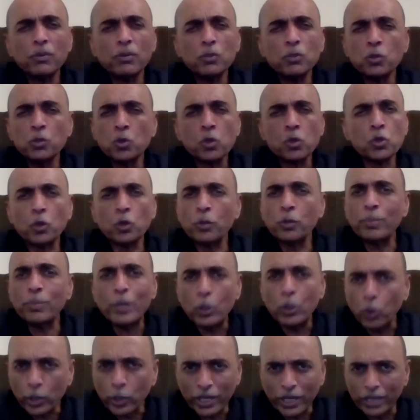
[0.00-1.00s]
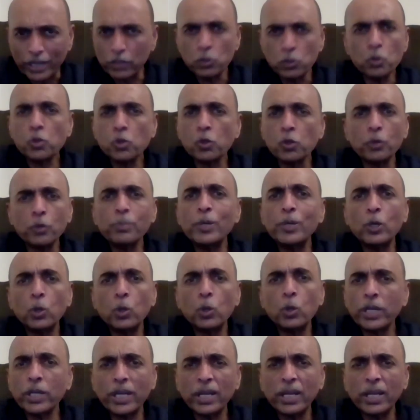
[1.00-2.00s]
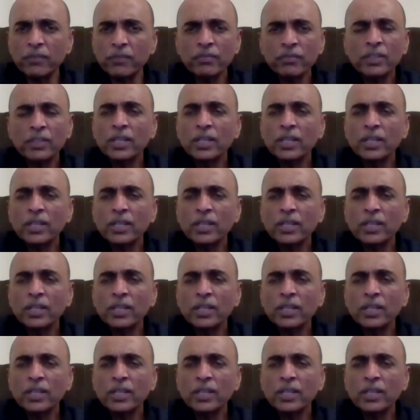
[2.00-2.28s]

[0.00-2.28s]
you should be okay. You should be okay.